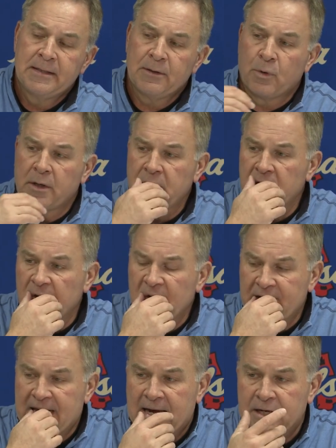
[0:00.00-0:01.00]
where,
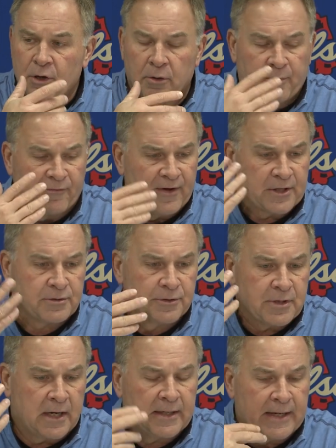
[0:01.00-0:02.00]
you kind of go in professionally,
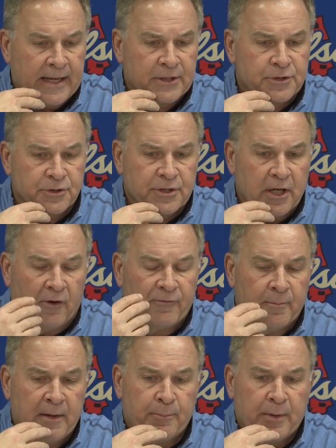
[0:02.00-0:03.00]
try to enhance yourself
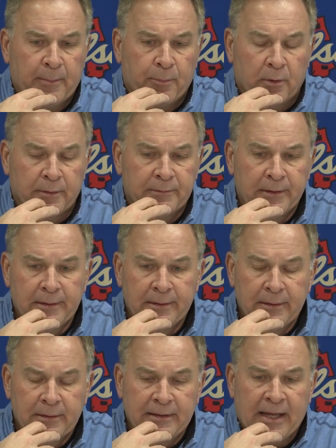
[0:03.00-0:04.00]
and meet people and
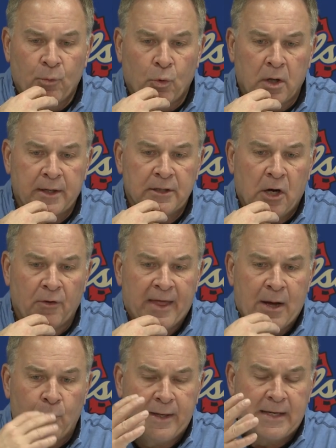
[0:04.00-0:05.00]
network and all
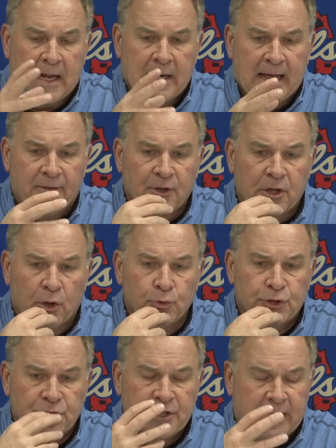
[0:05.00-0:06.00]
that. We kind of had the
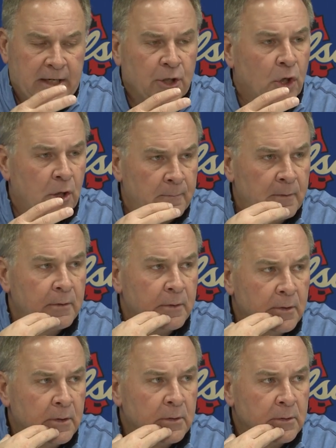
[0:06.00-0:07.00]
coaches here
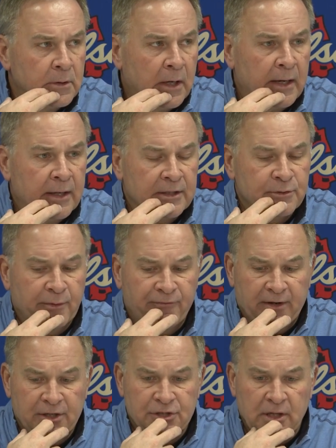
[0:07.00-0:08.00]
as we
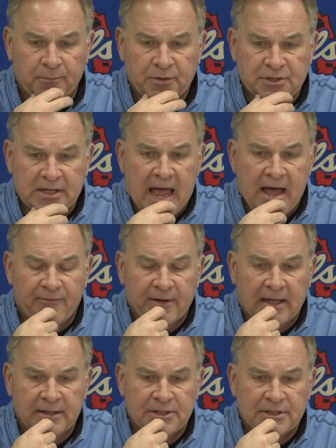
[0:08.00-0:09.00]
finished up the staff
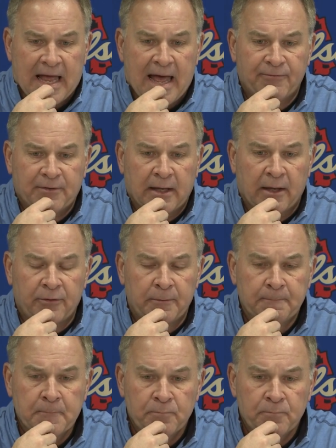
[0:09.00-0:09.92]
and got the staff together.